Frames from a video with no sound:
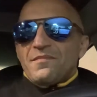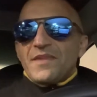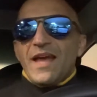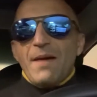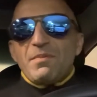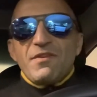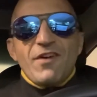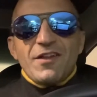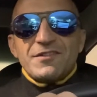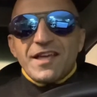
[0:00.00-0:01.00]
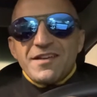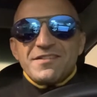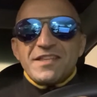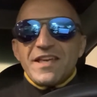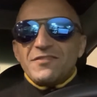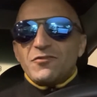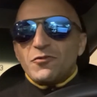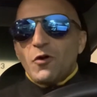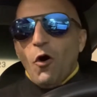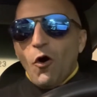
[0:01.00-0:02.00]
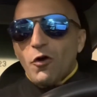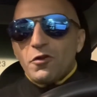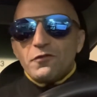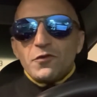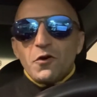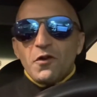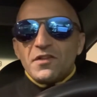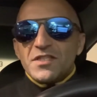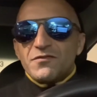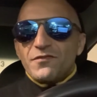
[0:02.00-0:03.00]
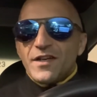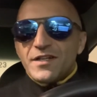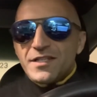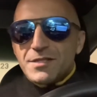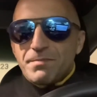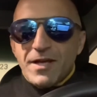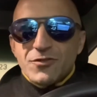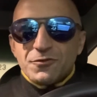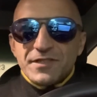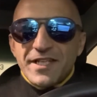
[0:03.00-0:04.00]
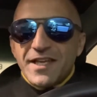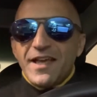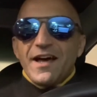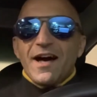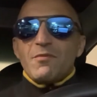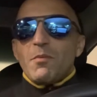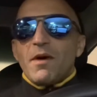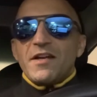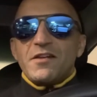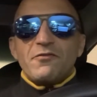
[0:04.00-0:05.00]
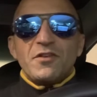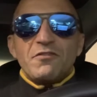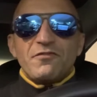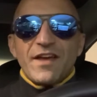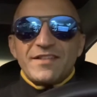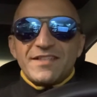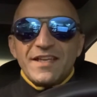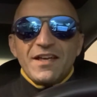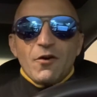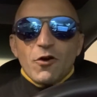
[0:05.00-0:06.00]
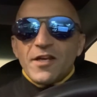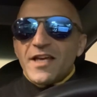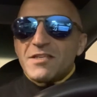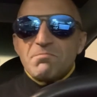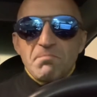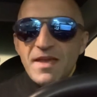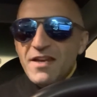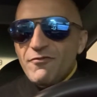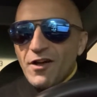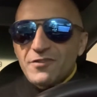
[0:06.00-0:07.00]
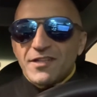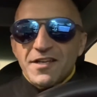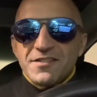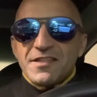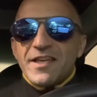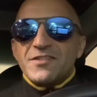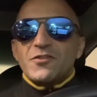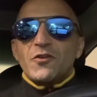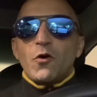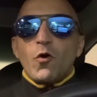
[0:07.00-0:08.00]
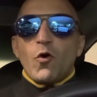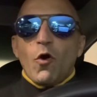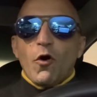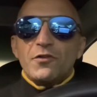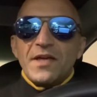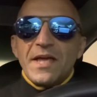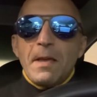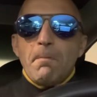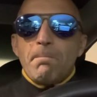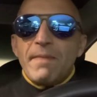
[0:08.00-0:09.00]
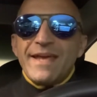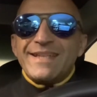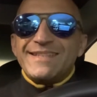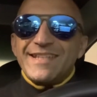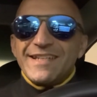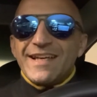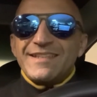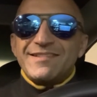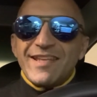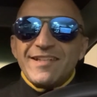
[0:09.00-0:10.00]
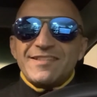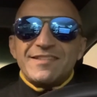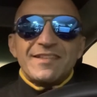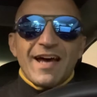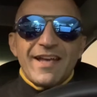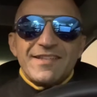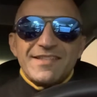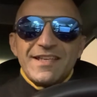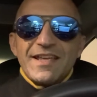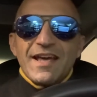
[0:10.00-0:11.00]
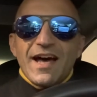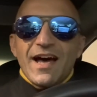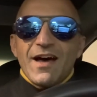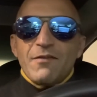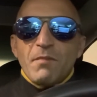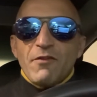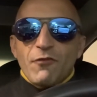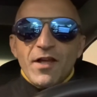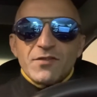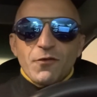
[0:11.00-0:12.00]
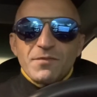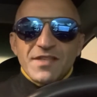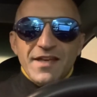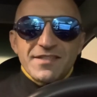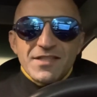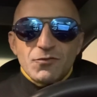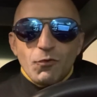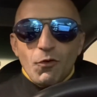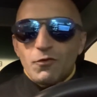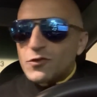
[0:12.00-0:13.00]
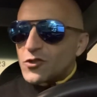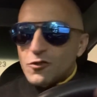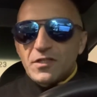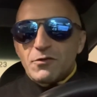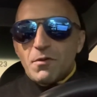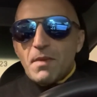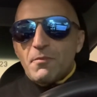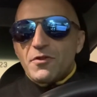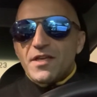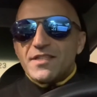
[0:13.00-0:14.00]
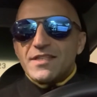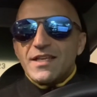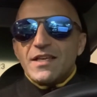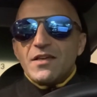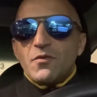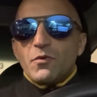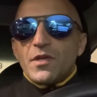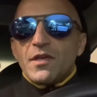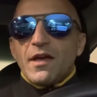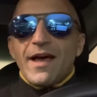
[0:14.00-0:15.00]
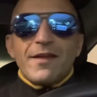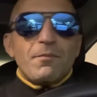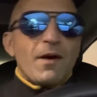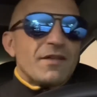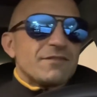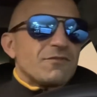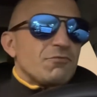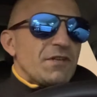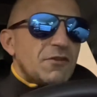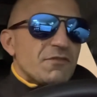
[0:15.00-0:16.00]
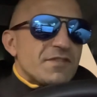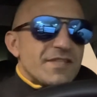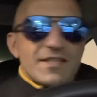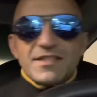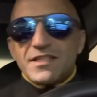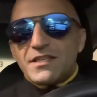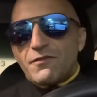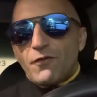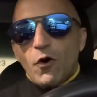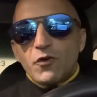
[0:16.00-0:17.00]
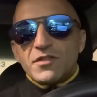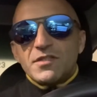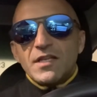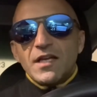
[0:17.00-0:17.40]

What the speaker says: Happy Valentine's Day to all of you on this very special date. I'm reminded of an event organized many Valentine's Days ago called Big Data Date Night. My friends from SciSense will surely remember this. We had about 360 folks